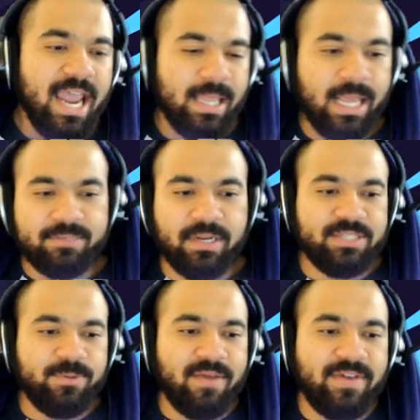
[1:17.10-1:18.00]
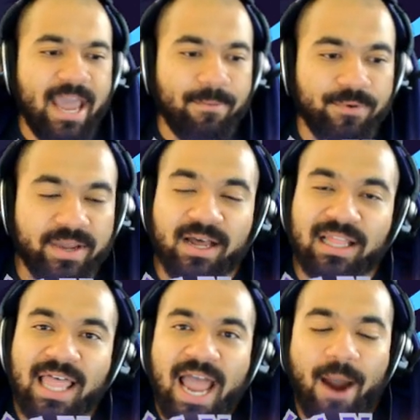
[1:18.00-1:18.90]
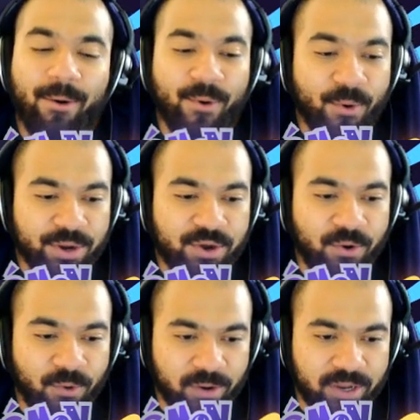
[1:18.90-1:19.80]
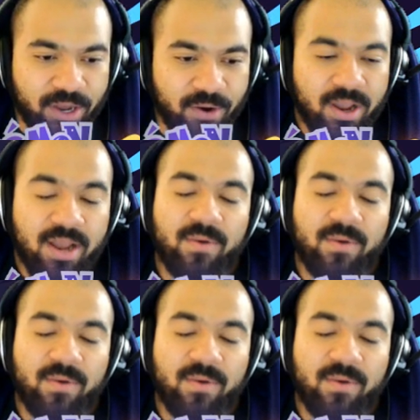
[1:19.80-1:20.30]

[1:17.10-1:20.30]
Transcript: And last but not least, we have Gabrielle, our Oricorio,